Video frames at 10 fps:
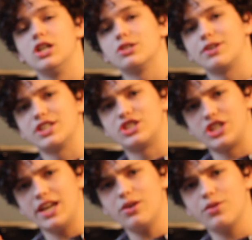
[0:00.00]
try to
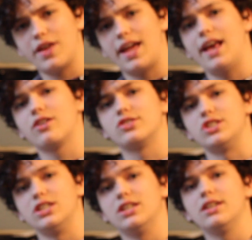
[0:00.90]
channel that
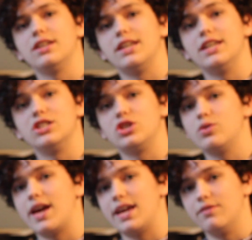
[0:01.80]
energy
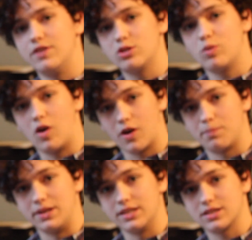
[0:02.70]
into a visual
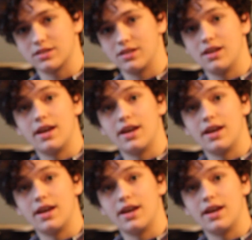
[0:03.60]
art piece.